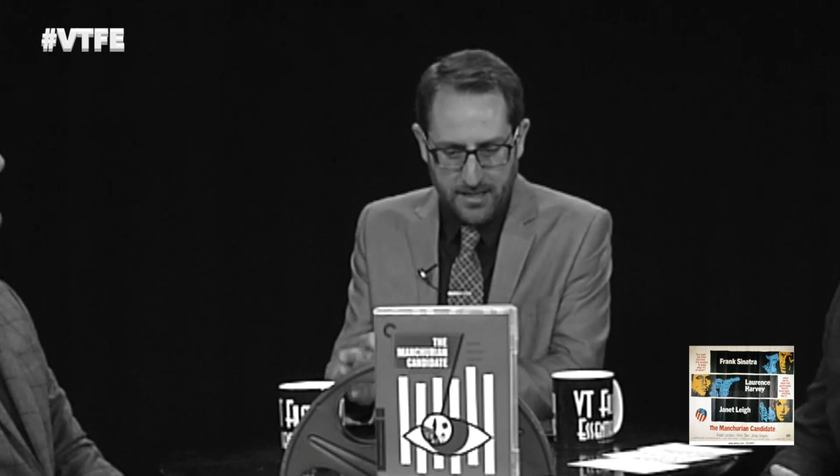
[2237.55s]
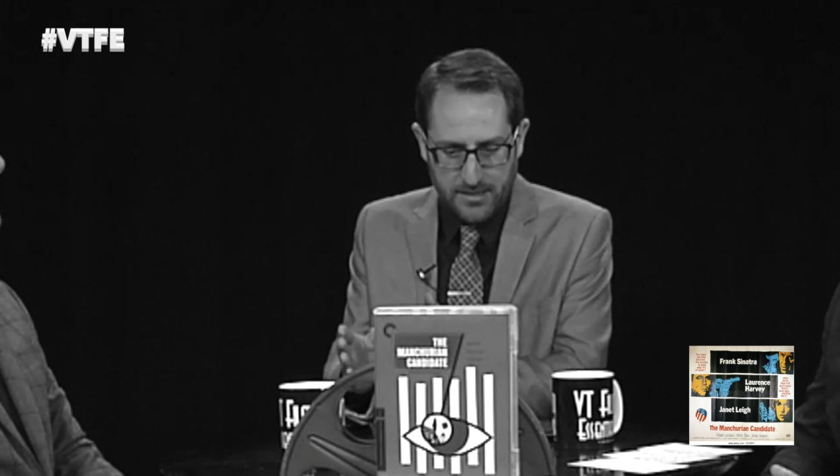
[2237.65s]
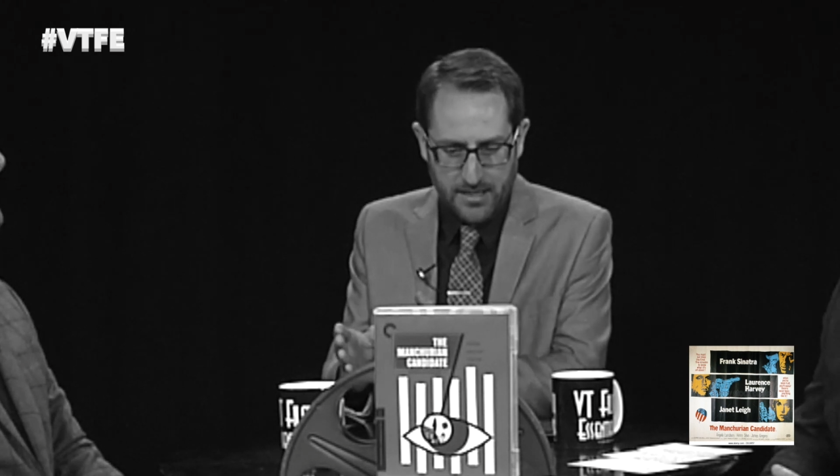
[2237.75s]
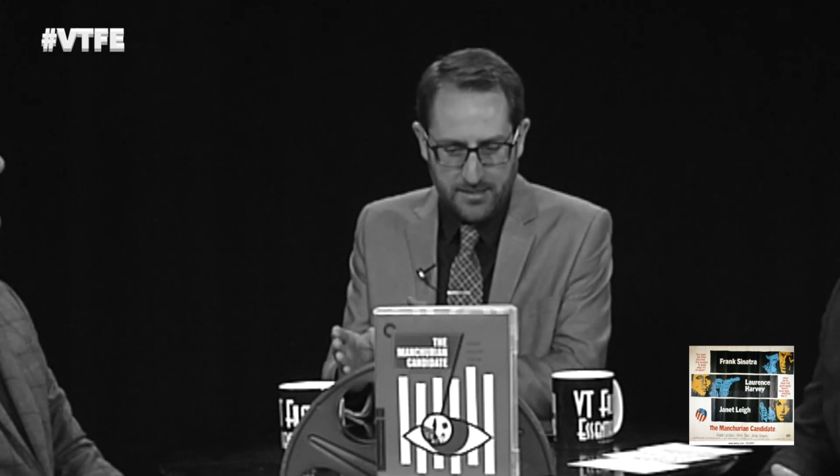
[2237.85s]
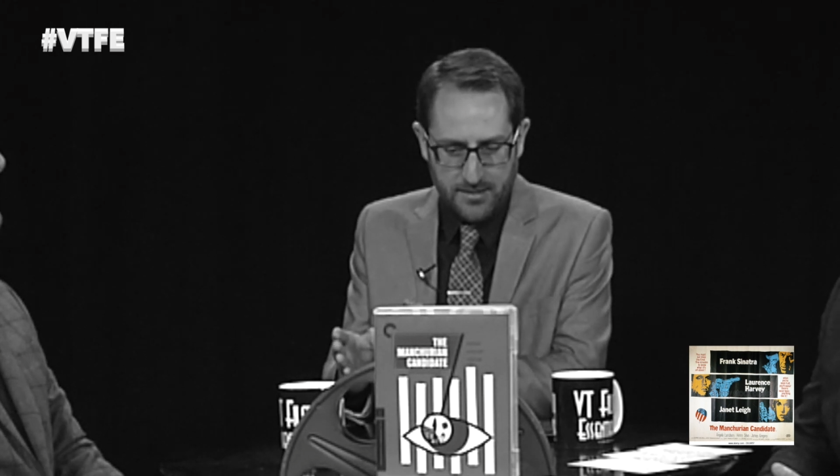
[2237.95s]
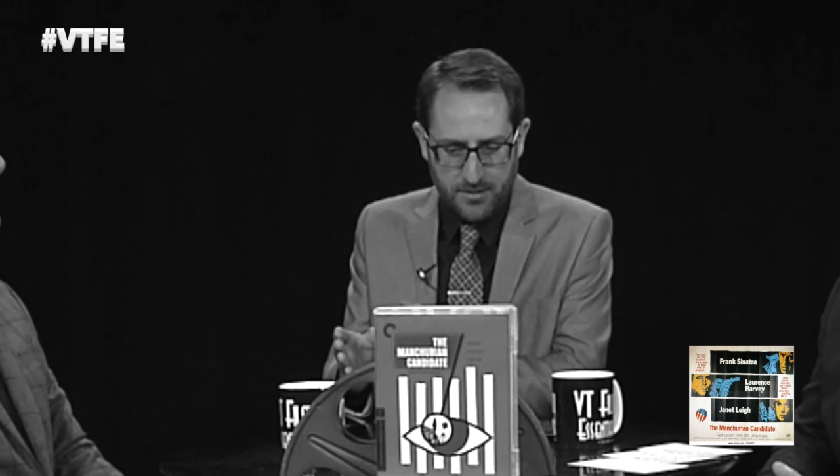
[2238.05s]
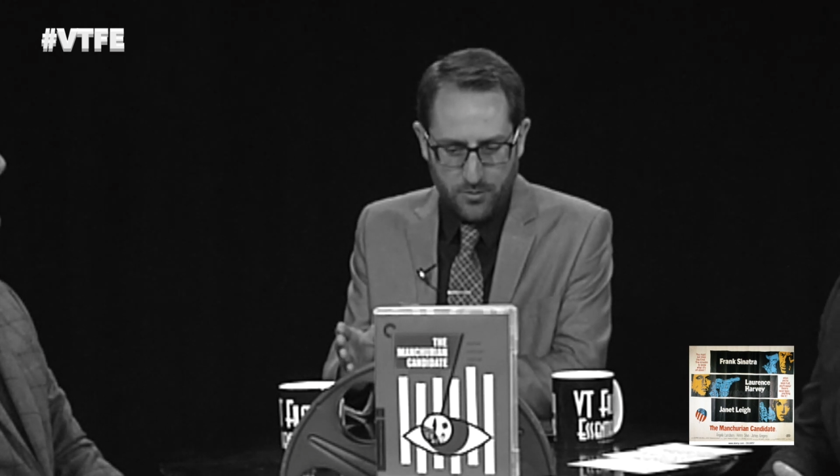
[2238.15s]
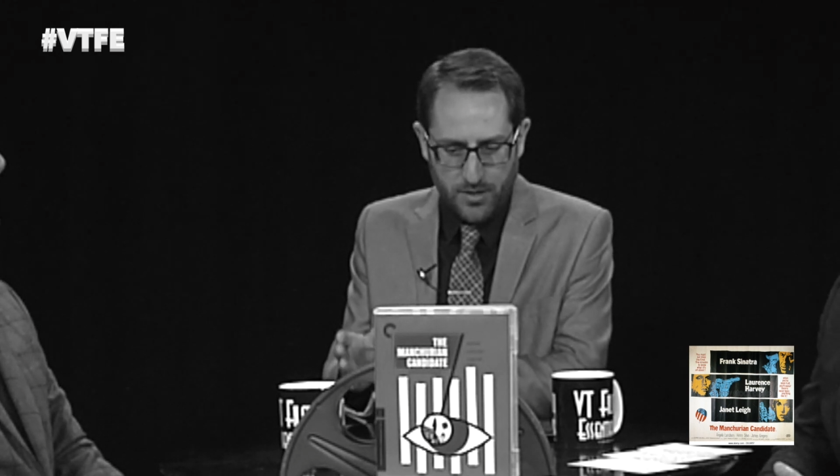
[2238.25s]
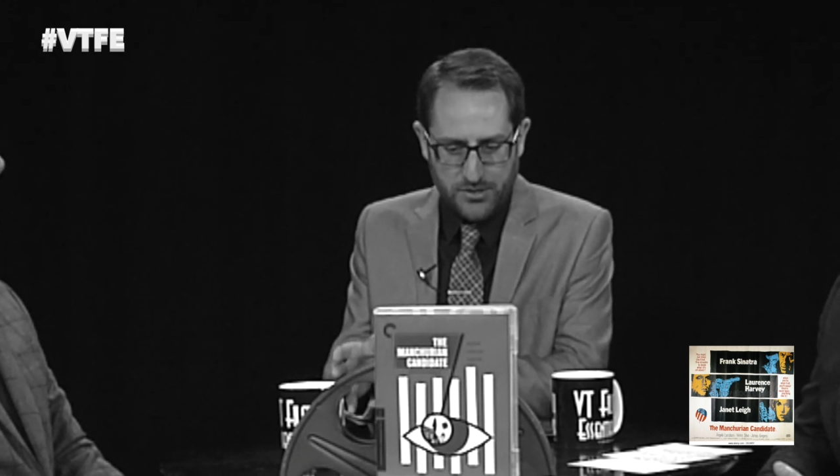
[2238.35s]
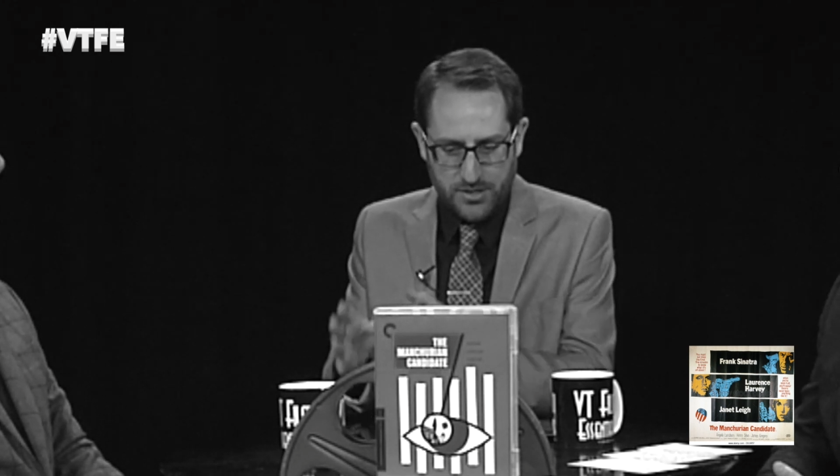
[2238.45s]
and then the
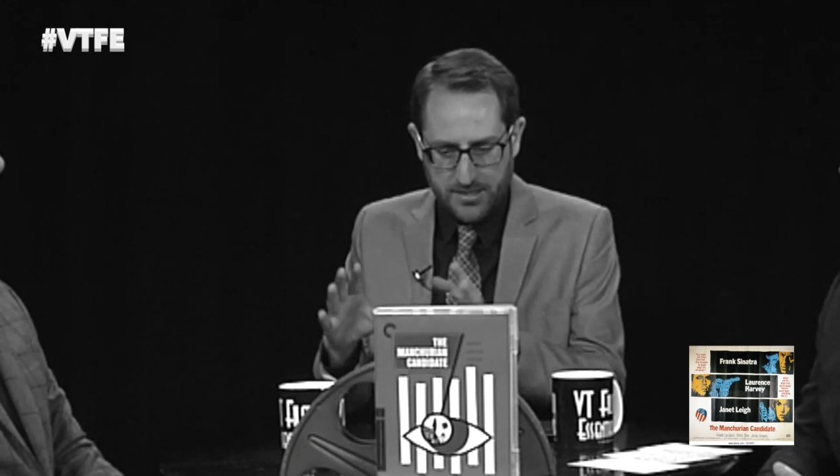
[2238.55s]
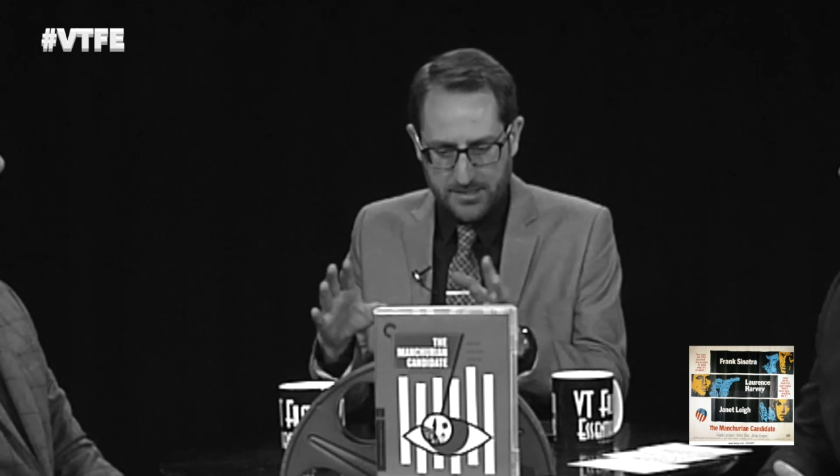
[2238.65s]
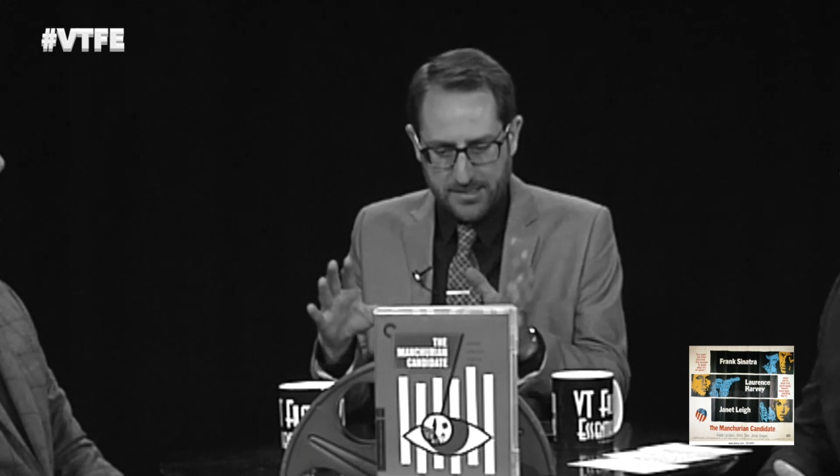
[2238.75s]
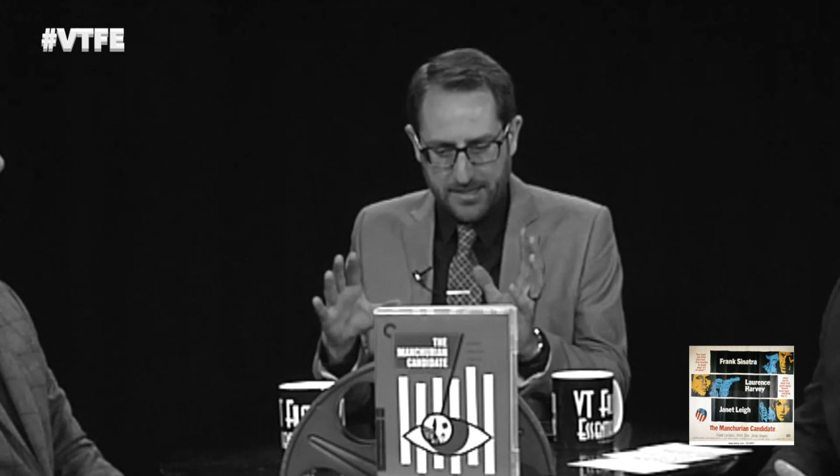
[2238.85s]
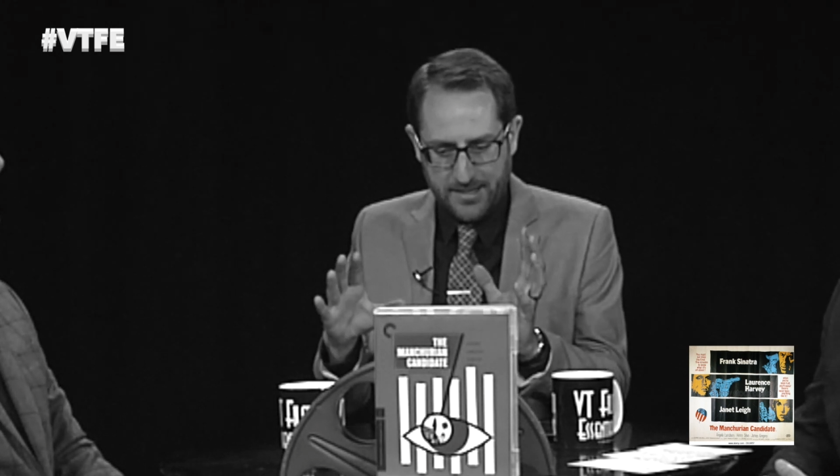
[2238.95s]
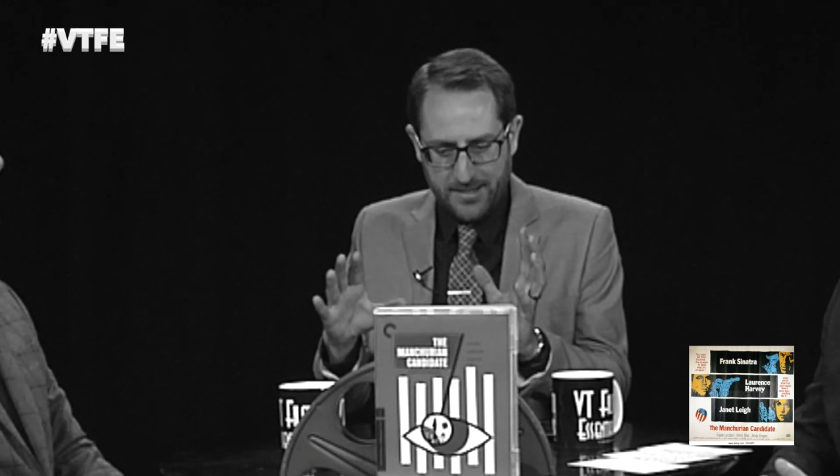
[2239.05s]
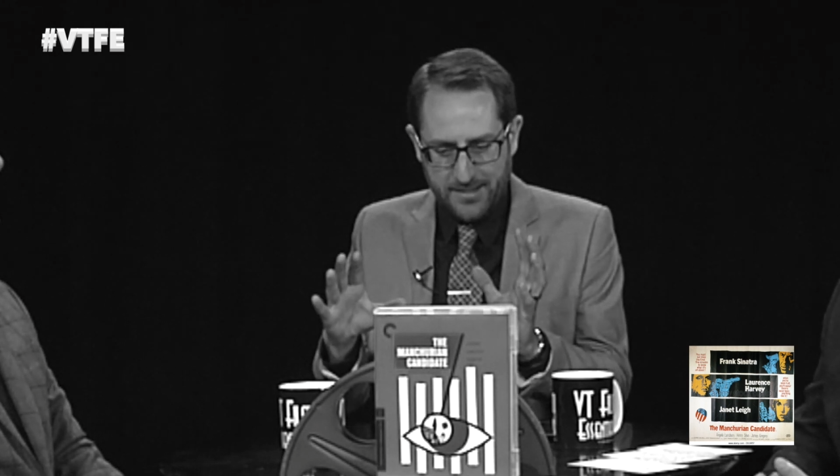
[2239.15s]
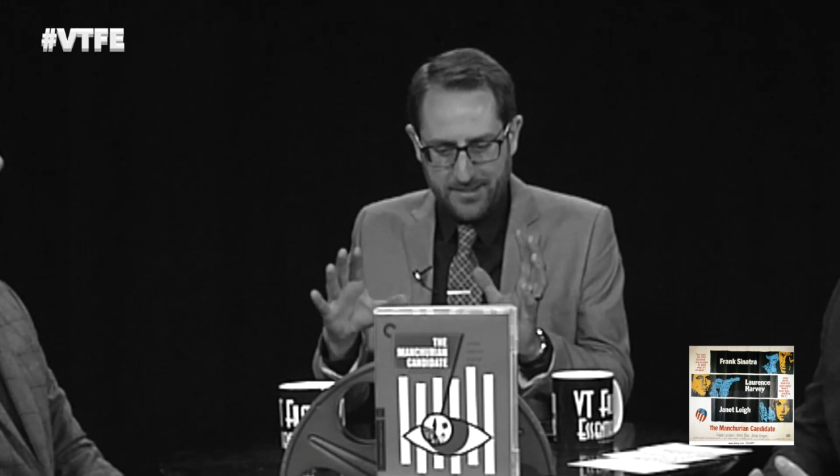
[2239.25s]
question is like,